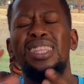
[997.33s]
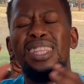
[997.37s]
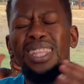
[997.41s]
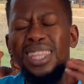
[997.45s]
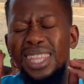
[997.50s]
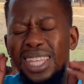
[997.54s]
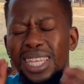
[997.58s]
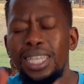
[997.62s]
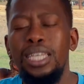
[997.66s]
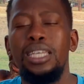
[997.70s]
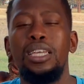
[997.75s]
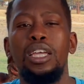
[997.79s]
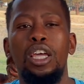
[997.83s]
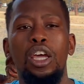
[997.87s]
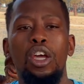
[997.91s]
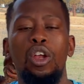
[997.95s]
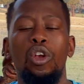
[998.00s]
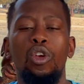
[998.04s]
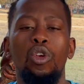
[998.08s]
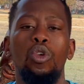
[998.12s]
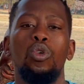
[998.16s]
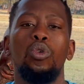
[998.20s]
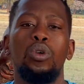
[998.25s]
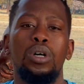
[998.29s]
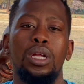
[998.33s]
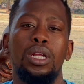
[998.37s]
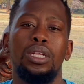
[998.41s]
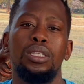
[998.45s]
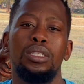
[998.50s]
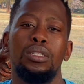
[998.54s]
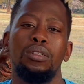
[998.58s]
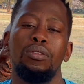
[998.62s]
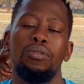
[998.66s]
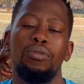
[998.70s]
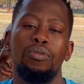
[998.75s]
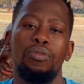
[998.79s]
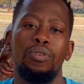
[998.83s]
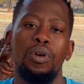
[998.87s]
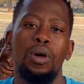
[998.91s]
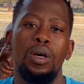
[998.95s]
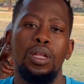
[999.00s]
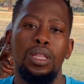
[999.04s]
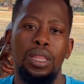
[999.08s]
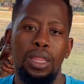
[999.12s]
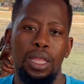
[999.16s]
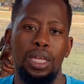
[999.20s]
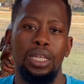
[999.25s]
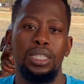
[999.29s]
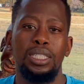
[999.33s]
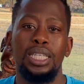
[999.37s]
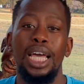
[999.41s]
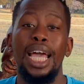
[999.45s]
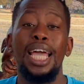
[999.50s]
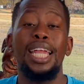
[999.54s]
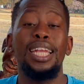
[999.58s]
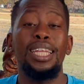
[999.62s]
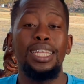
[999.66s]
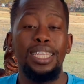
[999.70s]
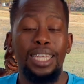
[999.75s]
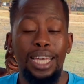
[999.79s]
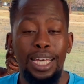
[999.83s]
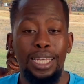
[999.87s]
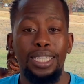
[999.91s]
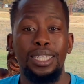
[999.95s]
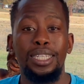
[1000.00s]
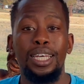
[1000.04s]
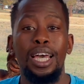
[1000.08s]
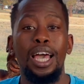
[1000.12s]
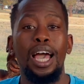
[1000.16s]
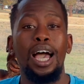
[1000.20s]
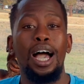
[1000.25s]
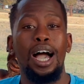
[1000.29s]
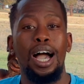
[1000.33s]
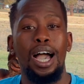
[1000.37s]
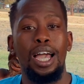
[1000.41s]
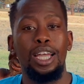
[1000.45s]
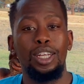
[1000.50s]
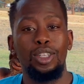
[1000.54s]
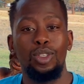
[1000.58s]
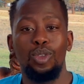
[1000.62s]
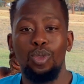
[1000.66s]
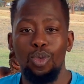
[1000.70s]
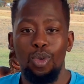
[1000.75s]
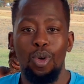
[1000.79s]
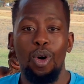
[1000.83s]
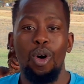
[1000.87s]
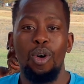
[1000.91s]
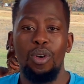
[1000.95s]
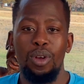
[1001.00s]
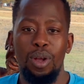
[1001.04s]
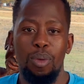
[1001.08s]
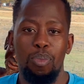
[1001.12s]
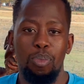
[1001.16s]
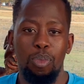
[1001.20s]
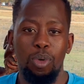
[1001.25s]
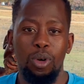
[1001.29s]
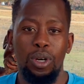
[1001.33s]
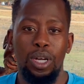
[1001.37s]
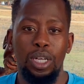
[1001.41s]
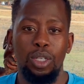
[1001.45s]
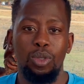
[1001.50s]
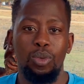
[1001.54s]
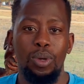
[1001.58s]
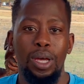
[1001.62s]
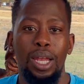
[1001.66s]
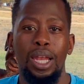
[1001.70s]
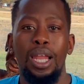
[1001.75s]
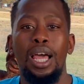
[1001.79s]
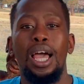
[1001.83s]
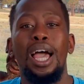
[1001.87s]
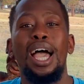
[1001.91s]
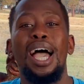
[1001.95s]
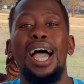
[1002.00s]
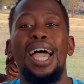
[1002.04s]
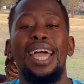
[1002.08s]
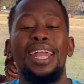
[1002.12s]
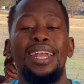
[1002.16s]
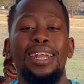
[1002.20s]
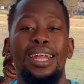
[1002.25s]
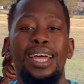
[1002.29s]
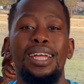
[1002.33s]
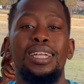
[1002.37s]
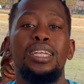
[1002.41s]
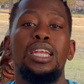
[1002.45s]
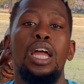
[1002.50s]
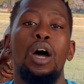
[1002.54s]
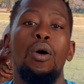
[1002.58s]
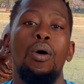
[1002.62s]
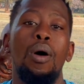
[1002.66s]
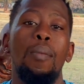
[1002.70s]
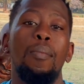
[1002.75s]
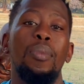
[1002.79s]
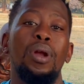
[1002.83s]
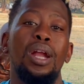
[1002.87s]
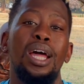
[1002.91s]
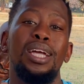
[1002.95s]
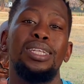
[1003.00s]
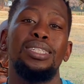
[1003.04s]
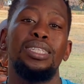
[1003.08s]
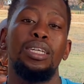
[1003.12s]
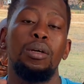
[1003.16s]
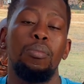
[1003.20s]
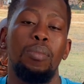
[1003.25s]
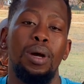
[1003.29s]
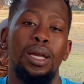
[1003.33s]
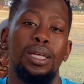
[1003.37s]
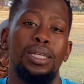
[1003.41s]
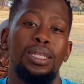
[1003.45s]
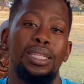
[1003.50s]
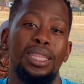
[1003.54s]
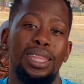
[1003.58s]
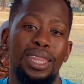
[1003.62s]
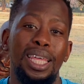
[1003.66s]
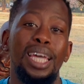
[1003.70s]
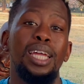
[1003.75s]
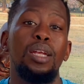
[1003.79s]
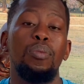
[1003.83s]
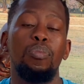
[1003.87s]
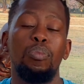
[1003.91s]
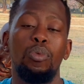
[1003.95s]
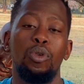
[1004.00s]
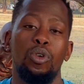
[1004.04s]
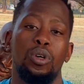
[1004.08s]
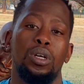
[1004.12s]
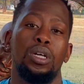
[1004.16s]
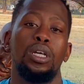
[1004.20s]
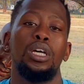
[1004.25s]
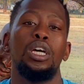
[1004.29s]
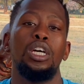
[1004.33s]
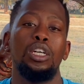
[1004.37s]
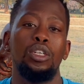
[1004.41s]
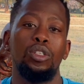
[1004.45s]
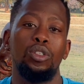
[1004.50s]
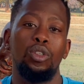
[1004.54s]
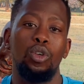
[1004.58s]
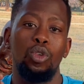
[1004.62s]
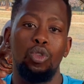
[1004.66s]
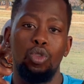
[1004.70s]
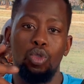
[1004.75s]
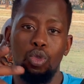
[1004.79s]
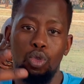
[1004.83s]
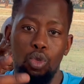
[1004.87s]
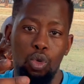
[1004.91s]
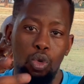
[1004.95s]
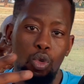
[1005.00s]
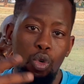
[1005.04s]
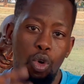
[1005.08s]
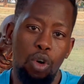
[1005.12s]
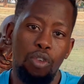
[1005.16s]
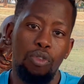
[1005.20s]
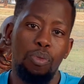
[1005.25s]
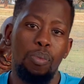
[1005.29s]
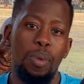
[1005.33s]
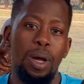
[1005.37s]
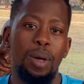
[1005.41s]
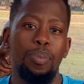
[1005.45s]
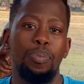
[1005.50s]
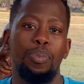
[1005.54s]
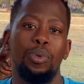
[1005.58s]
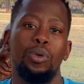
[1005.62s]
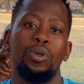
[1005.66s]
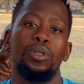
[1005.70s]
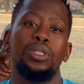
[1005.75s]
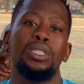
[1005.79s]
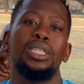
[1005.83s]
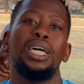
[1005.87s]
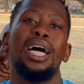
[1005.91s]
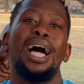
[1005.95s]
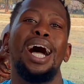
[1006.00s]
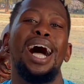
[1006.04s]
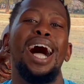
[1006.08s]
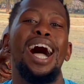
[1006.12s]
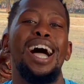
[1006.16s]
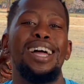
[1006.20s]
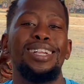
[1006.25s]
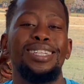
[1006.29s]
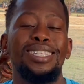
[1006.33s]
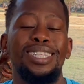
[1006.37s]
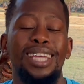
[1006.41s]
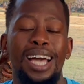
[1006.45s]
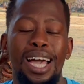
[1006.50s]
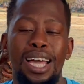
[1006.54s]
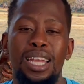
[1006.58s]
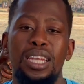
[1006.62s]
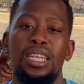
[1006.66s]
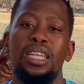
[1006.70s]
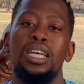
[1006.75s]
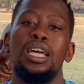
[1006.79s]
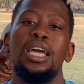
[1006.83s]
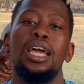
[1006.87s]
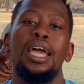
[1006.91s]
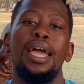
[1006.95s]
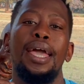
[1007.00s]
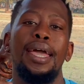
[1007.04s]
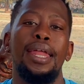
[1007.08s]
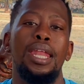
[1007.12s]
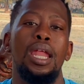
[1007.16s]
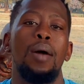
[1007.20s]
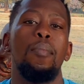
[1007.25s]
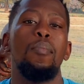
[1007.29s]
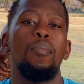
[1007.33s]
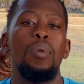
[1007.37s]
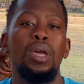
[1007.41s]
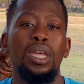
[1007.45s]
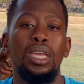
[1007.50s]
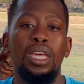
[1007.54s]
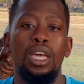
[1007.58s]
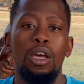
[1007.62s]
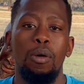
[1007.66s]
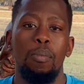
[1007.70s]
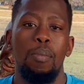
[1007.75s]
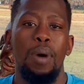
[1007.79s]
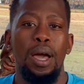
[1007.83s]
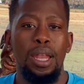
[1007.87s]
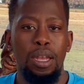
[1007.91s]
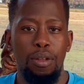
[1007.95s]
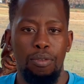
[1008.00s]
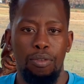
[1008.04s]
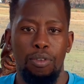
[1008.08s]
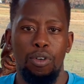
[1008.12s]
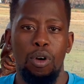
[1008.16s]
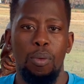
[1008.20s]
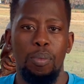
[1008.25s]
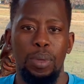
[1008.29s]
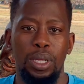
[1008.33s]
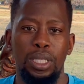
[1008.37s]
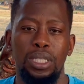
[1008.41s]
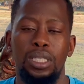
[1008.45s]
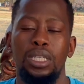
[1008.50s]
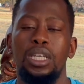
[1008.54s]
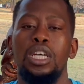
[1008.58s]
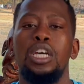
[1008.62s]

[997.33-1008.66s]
the lucrative things. And yes, I do own a book as well, and right now I'm writing my third book. So 2 of my books are done and I'm making money from it.